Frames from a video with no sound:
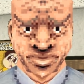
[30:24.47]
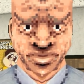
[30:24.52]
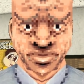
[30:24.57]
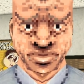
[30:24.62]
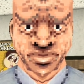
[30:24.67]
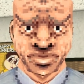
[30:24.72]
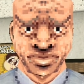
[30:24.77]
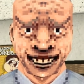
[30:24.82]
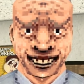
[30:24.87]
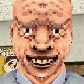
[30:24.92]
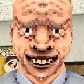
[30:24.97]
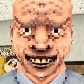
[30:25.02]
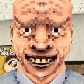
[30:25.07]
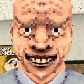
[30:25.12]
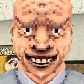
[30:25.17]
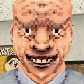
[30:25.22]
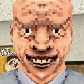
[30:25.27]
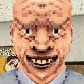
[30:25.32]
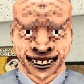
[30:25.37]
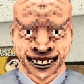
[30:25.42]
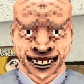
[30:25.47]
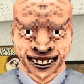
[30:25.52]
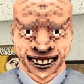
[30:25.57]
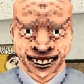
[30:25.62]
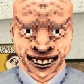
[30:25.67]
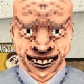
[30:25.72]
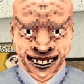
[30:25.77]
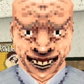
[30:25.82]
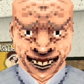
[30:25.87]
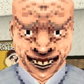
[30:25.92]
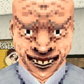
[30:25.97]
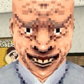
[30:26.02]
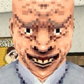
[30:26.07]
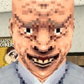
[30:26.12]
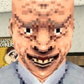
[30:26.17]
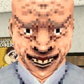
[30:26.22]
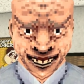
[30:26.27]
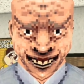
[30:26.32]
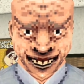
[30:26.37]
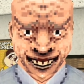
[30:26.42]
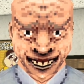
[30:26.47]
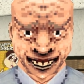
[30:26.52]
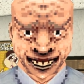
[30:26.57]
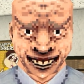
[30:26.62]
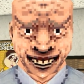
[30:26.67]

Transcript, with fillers: here I'll cut you some slack. My name is the